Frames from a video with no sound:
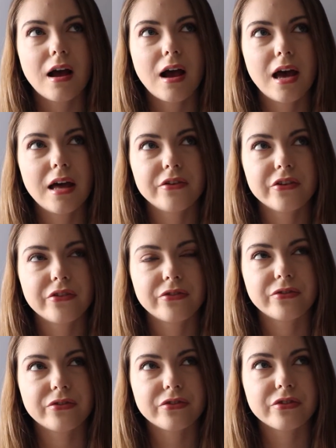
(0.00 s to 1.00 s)
and
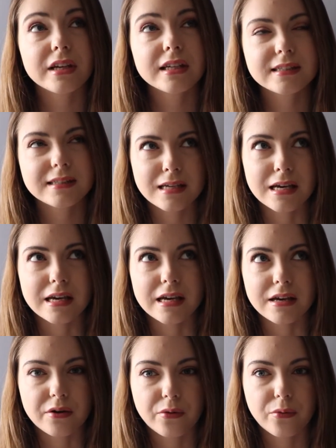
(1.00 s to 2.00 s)
this year